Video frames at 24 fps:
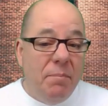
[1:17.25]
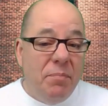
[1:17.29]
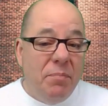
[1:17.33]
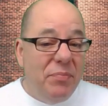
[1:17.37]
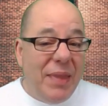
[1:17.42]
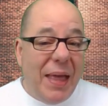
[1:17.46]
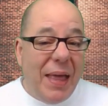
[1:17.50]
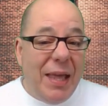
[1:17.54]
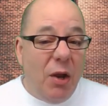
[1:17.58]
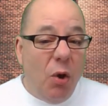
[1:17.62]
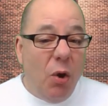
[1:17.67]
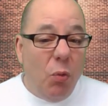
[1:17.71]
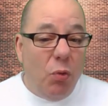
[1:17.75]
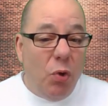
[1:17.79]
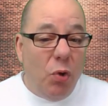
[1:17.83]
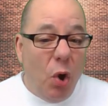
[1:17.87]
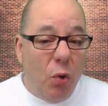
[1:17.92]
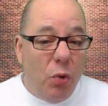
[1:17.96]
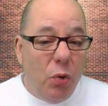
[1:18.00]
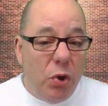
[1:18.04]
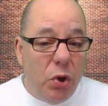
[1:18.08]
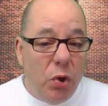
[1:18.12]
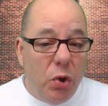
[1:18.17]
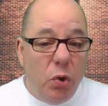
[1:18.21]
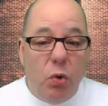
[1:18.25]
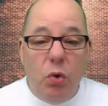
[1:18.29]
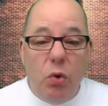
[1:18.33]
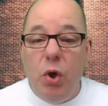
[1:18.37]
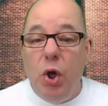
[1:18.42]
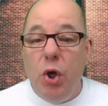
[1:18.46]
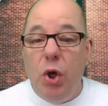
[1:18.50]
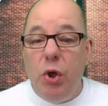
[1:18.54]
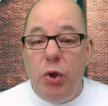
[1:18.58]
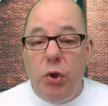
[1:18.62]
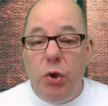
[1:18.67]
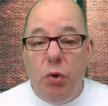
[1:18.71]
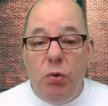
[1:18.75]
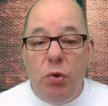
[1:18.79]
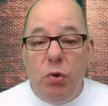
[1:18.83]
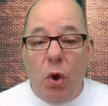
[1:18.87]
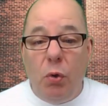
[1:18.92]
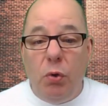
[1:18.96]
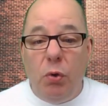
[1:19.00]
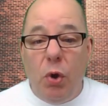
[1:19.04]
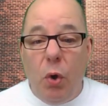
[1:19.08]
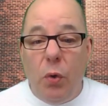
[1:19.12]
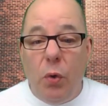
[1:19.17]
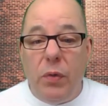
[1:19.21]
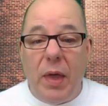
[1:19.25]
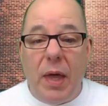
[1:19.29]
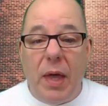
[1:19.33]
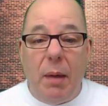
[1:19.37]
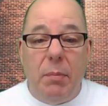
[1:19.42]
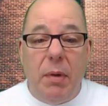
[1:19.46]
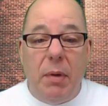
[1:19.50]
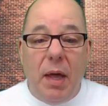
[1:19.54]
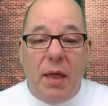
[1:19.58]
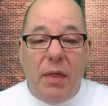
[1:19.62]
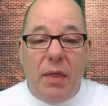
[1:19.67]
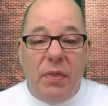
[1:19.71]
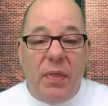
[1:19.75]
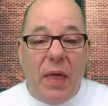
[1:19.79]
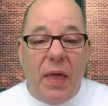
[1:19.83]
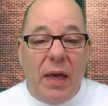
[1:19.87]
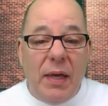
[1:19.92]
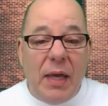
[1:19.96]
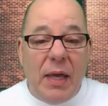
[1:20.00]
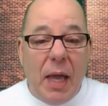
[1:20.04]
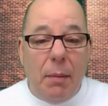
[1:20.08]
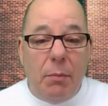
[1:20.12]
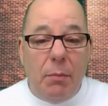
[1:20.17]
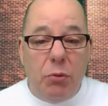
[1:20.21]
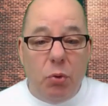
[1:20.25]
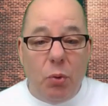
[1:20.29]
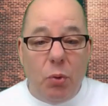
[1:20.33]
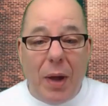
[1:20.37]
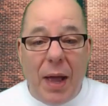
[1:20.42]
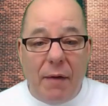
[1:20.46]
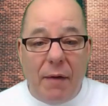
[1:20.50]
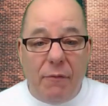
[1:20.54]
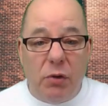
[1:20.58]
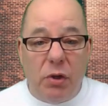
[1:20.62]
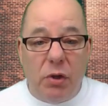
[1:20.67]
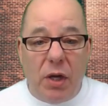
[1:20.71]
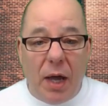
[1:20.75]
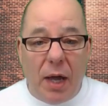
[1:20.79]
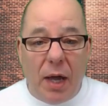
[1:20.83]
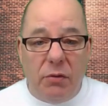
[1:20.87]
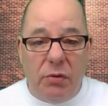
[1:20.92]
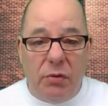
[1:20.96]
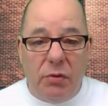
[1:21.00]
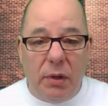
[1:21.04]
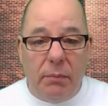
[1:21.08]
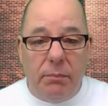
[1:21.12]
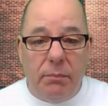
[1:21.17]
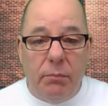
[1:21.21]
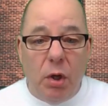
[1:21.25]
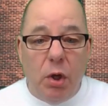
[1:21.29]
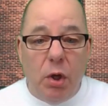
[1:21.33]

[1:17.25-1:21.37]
they don't know you, you don't know them, they came through advertising.